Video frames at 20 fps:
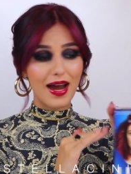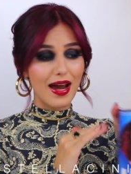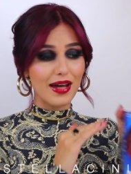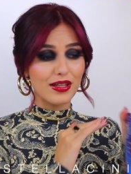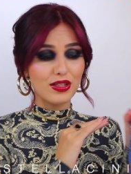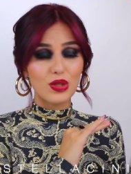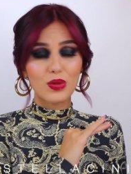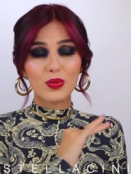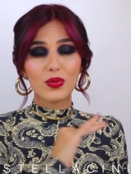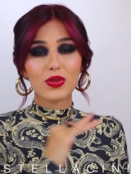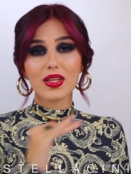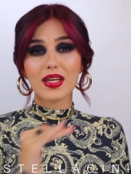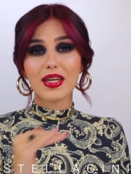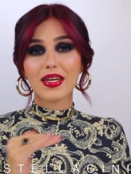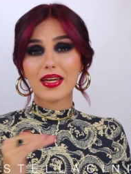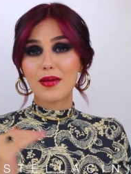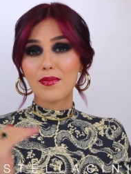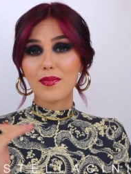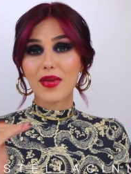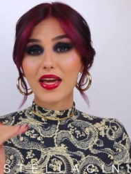I don't
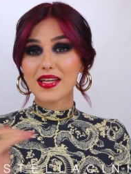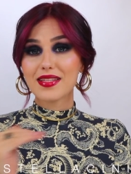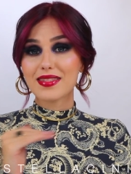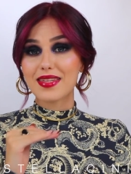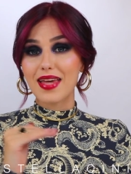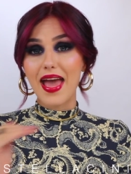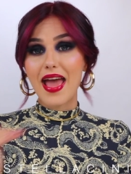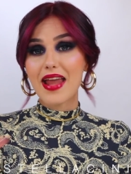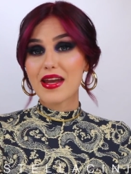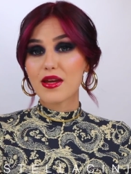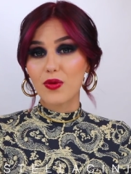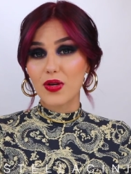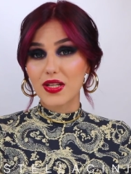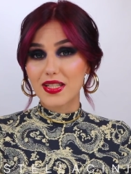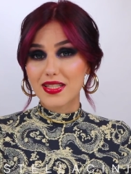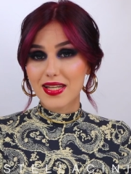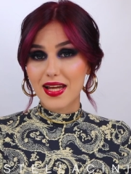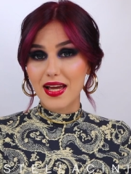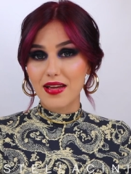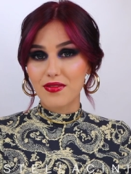think it makes
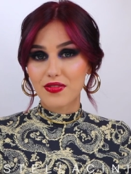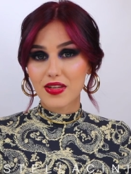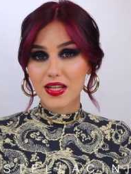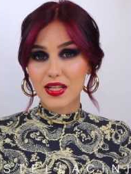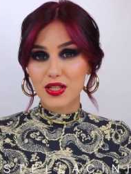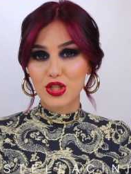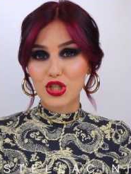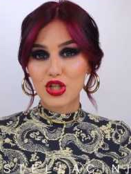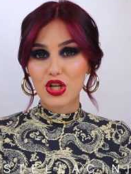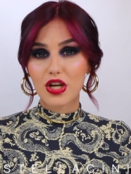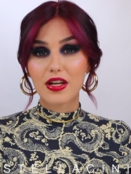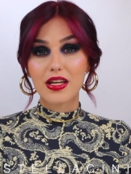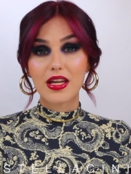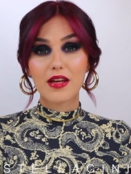anyone's life easier.